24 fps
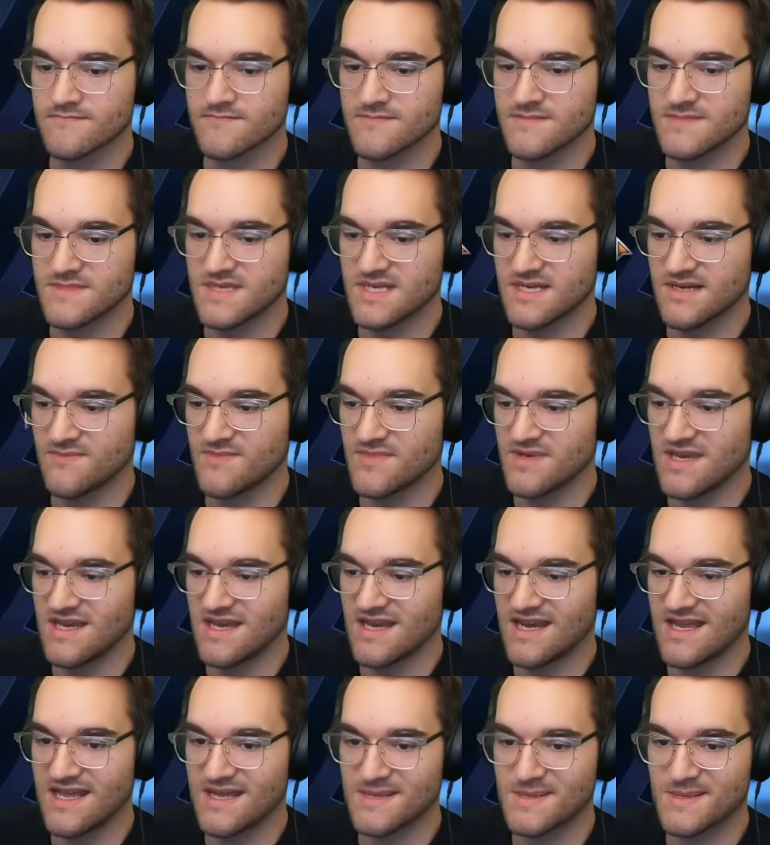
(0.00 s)
Yep,
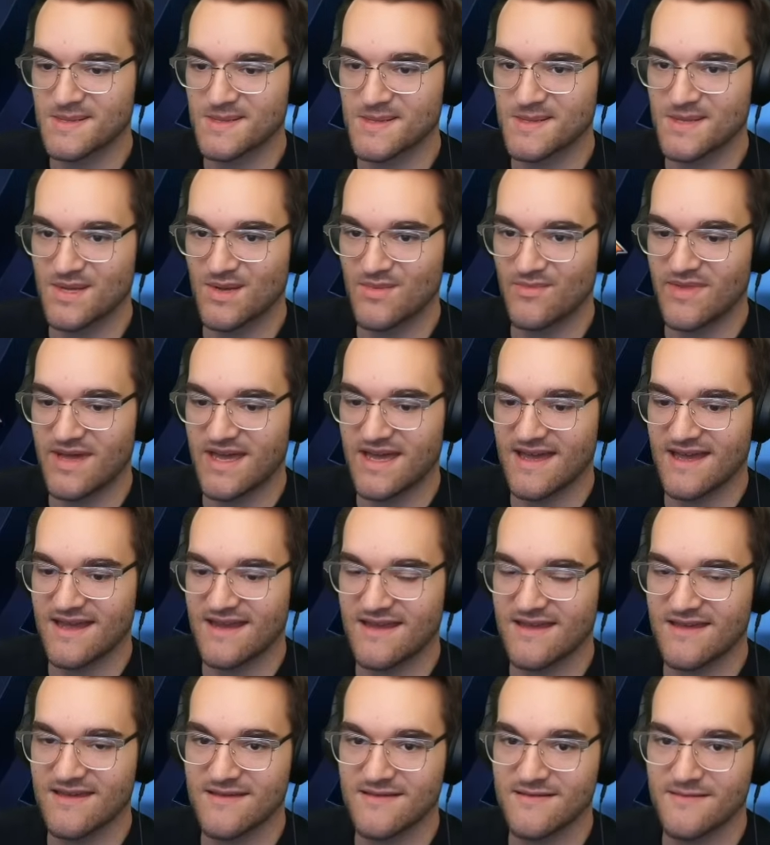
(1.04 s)
neonates are still
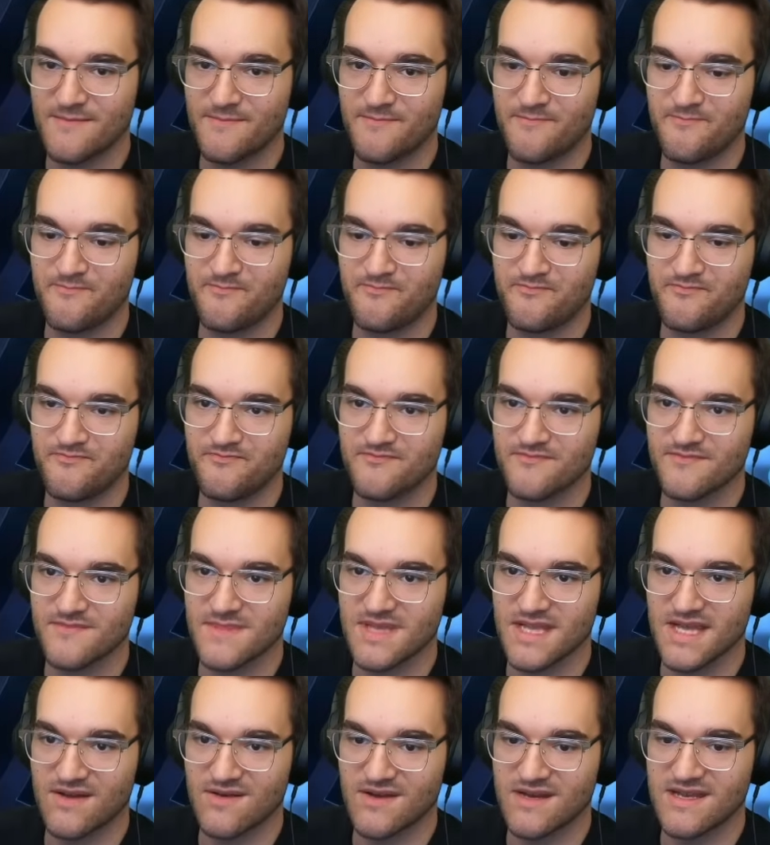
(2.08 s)
bad.
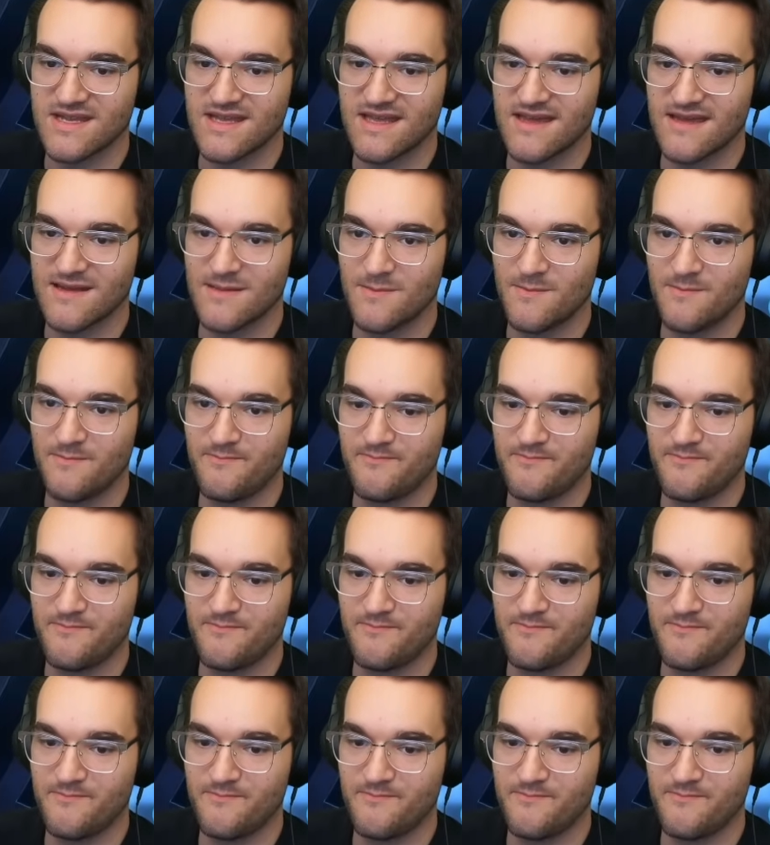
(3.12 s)
Down to 10.